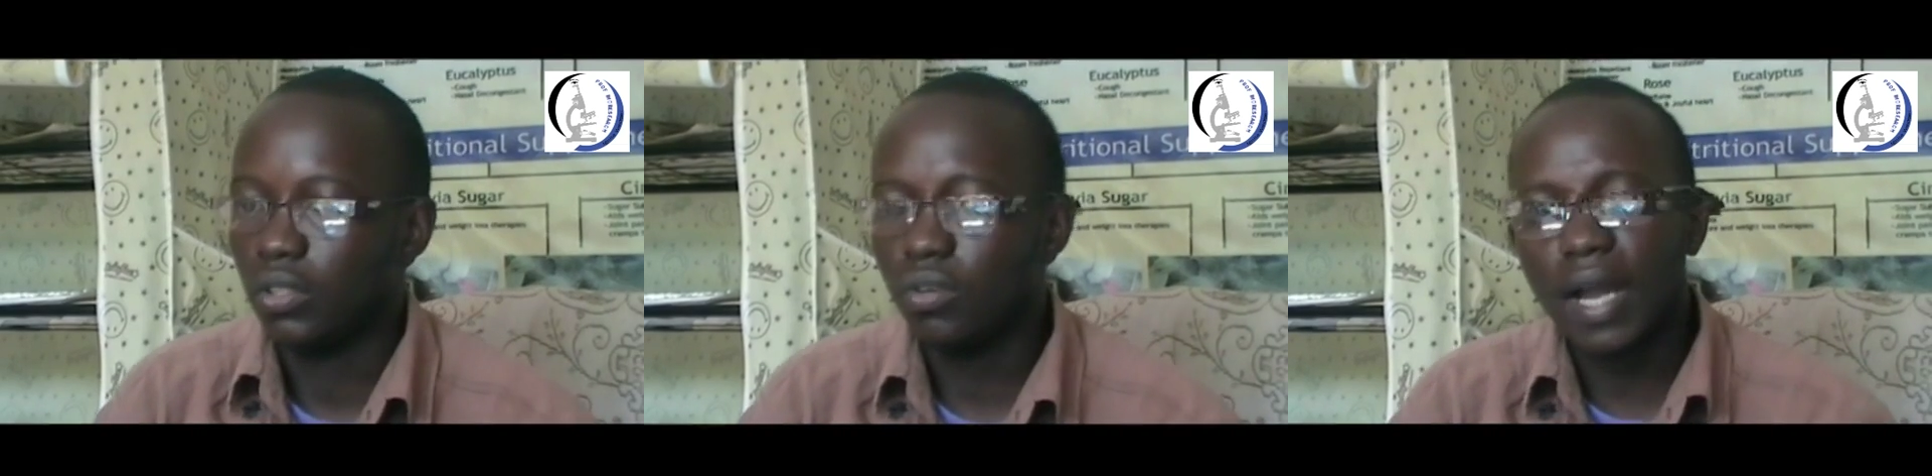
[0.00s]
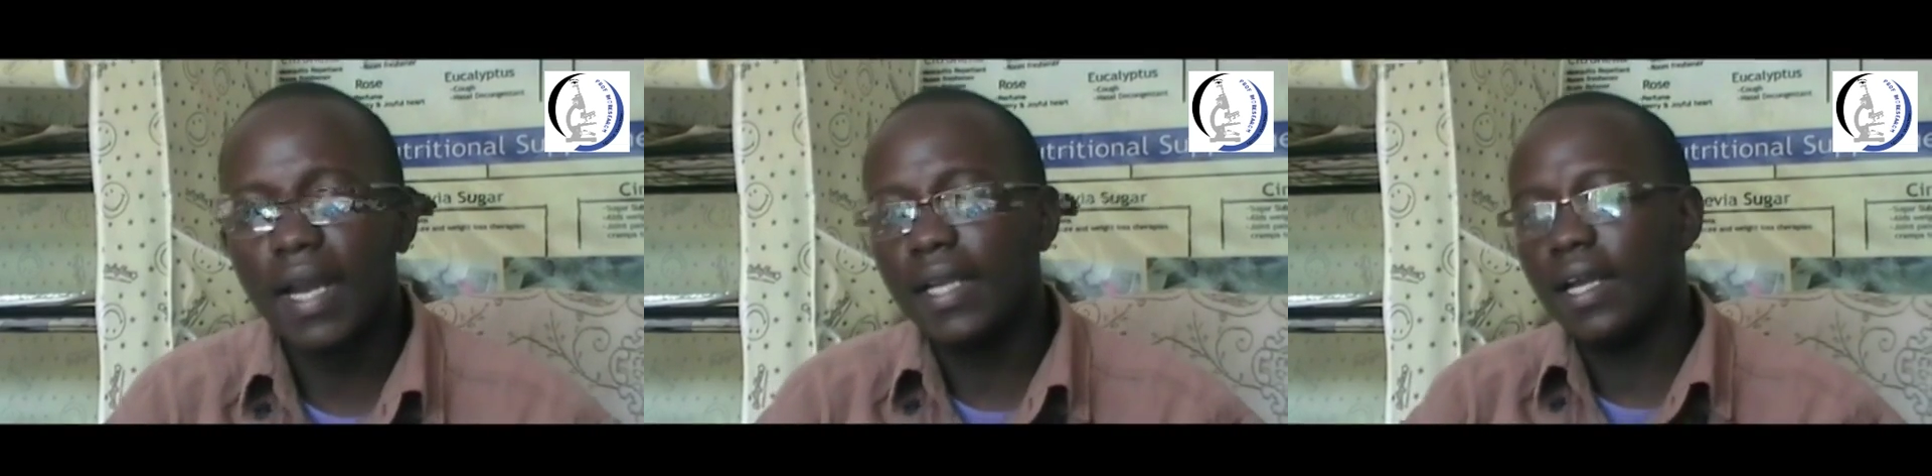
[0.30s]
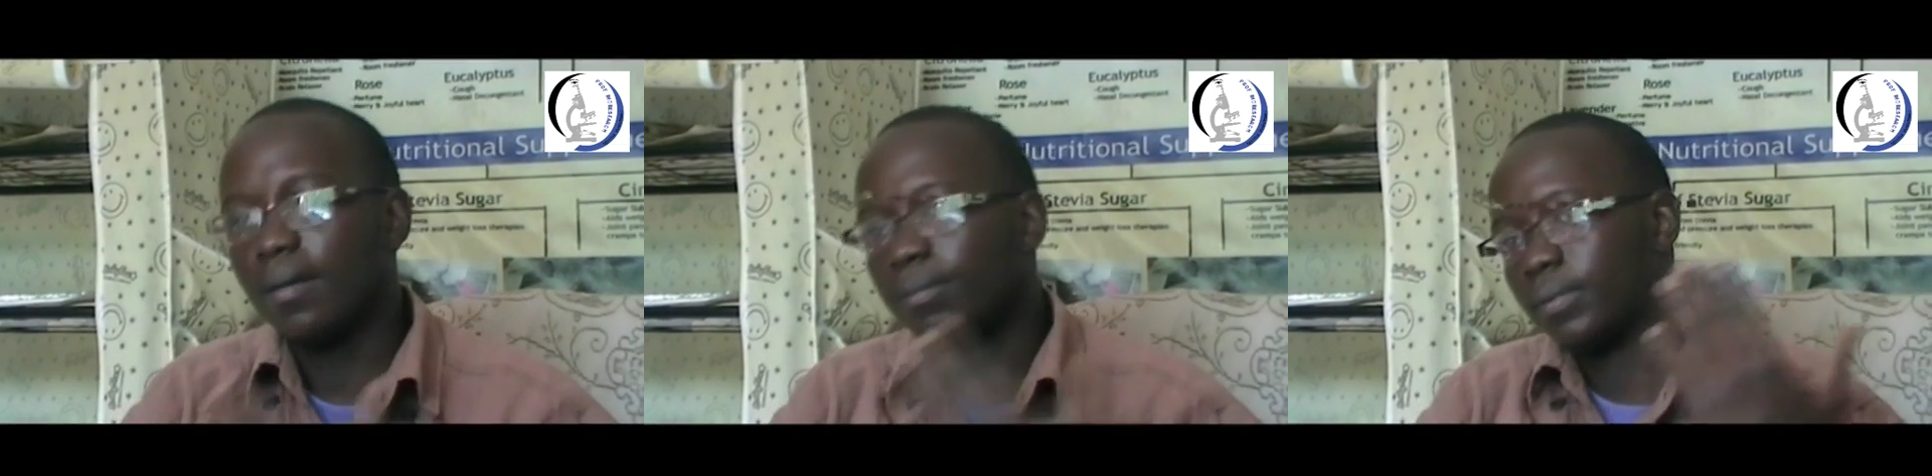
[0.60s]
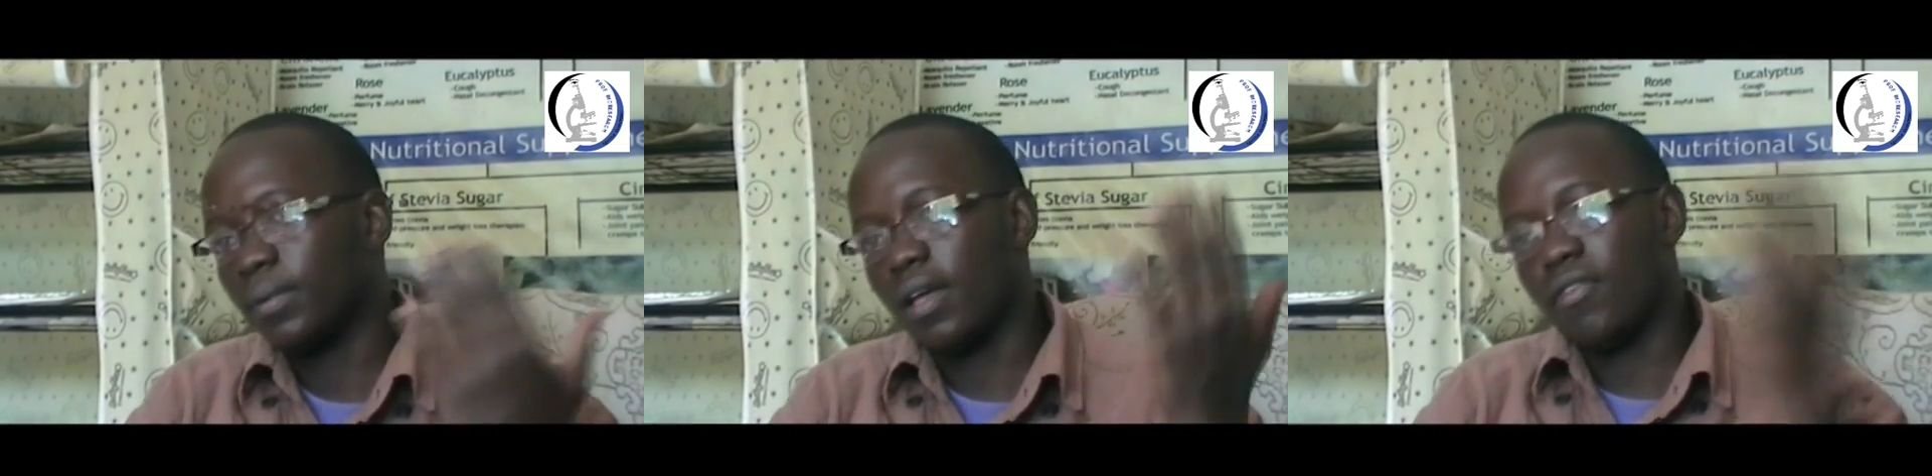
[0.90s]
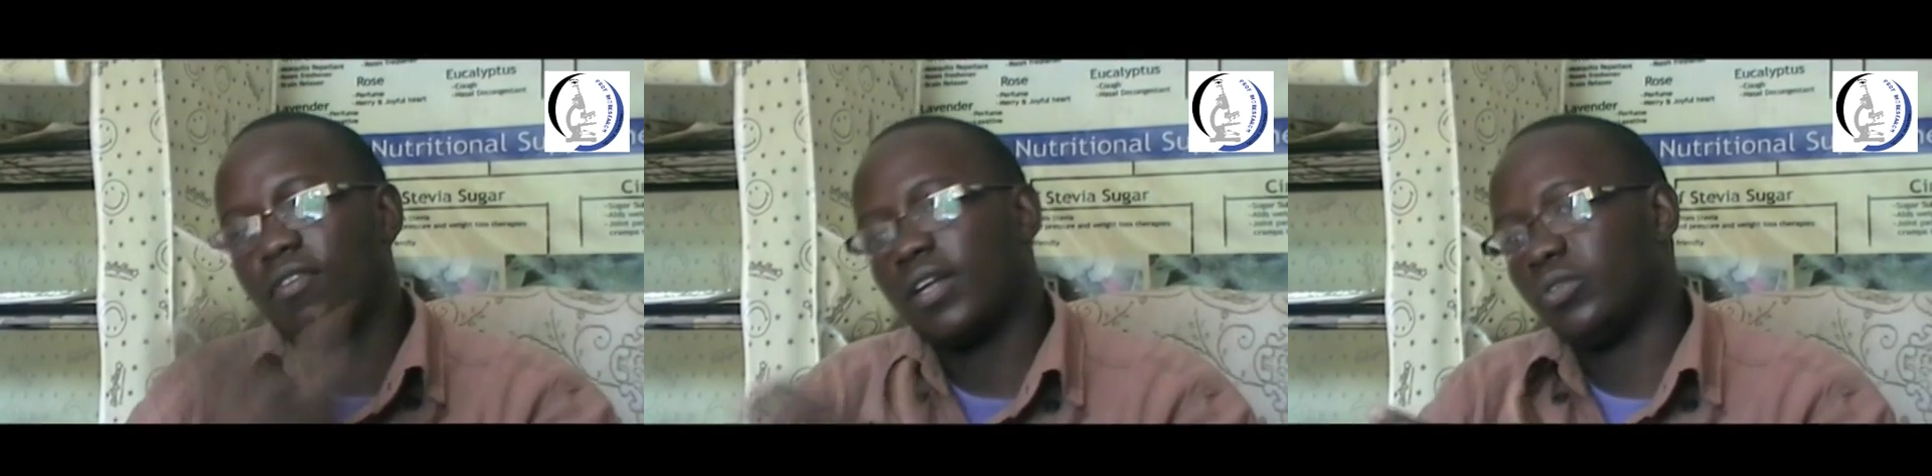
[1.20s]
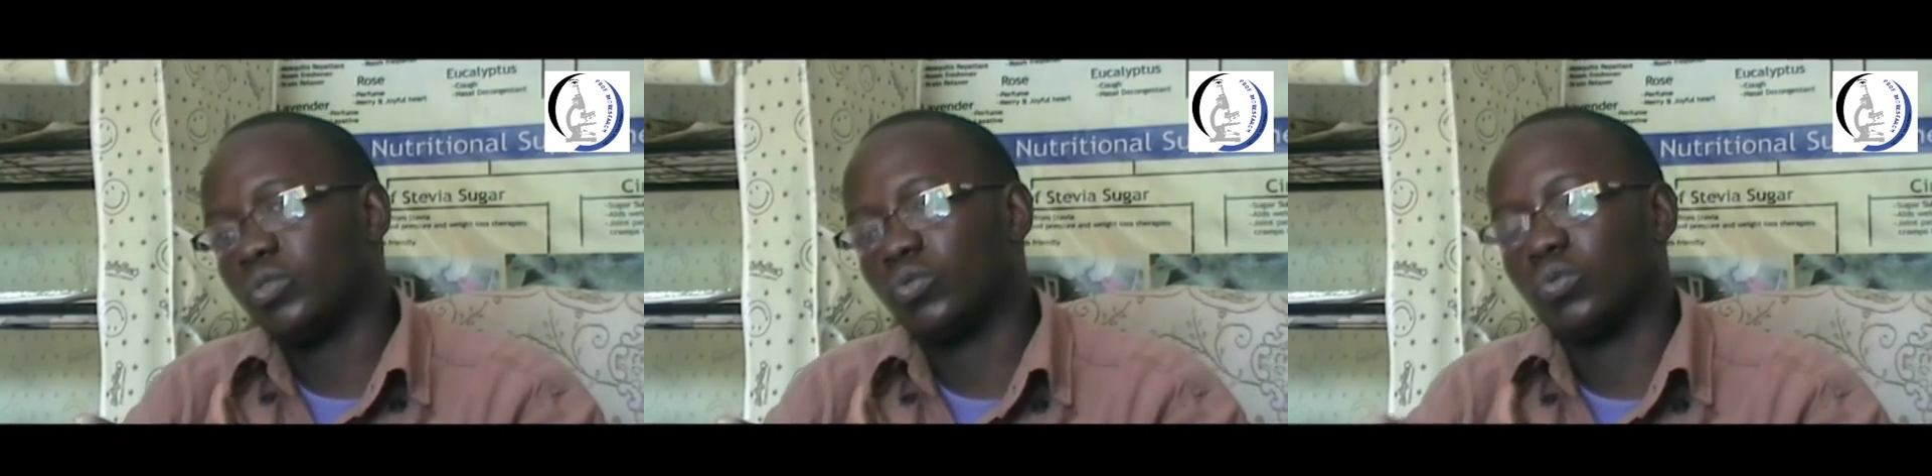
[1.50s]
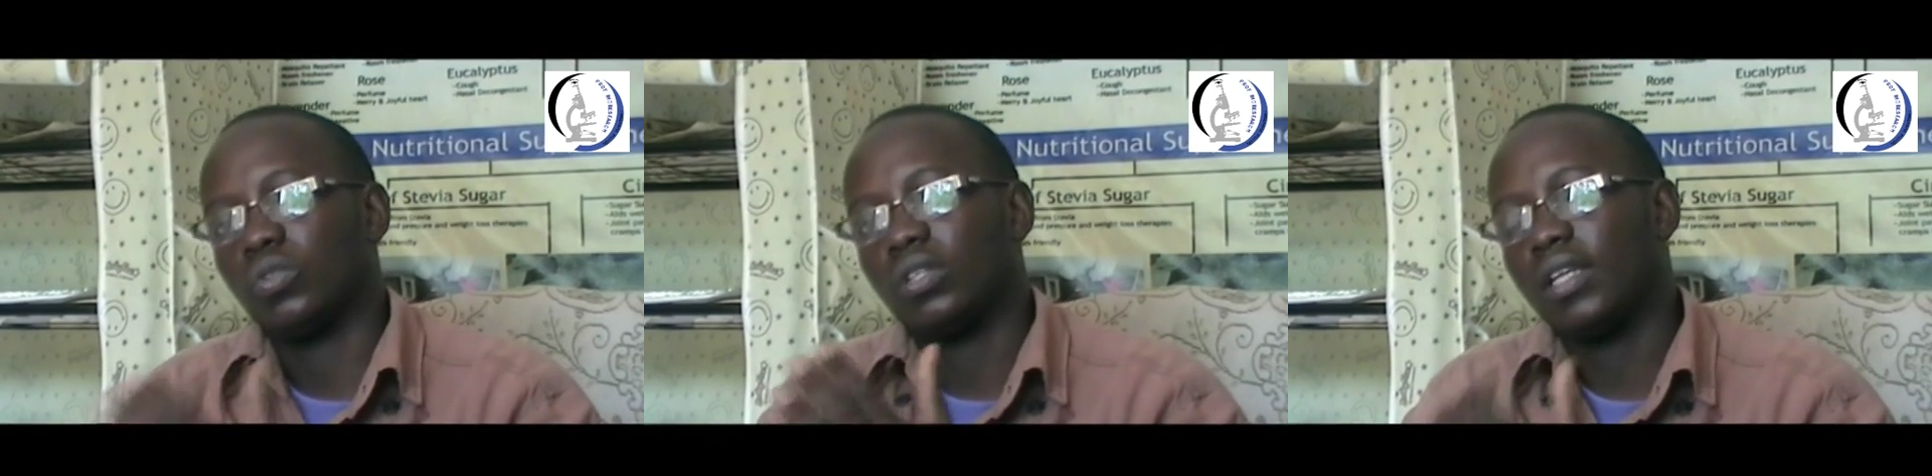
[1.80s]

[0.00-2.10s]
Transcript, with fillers: you can add up a value to